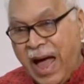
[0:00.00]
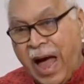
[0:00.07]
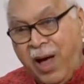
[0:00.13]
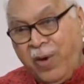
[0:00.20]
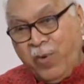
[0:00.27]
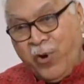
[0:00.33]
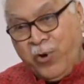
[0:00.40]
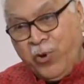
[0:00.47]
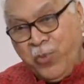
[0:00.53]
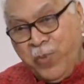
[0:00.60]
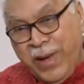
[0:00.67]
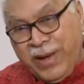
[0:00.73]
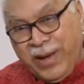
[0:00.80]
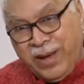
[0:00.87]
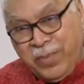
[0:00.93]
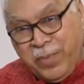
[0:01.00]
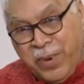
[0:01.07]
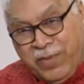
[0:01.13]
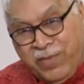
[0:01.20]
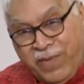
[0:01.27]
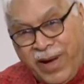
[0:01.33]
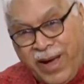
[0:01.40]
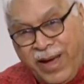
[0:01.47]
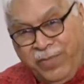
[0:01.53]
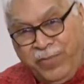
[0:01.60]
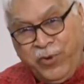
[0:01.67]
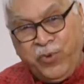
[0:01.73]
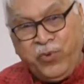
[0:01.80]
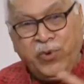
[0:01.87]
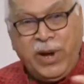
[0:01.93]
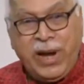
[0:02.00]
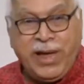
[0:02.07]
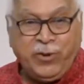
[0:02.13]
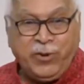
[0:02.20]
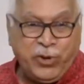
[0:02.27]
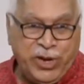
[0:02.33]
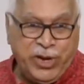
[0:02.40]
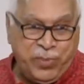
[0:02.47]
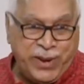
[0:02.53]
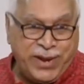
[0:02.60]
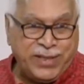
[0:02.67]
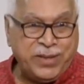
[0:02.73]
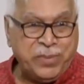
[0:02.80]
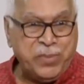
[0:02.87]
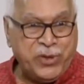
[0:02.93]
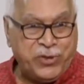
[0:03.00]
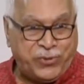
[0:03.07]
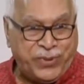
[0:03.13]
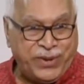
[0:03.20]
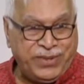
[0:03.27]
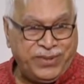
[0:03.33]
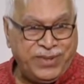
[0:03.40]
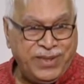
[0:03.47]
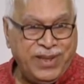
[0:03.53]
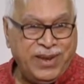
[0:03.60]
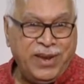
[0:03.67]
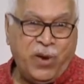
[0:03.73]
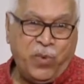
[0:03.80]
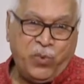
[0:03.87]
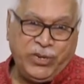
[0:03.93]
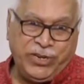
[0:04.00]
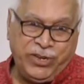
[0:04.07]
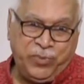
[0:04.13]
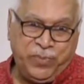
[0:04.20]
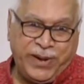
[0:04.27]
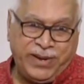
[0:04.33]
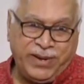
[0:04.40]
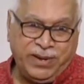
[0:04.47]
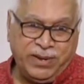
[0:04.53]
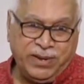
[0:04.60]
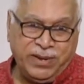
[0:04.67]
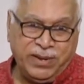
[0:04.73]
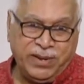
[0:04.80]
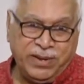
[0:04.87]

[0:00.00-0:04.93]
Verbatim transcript: I want to make her my wife, you would like to keep her as a mistress. Now which is better?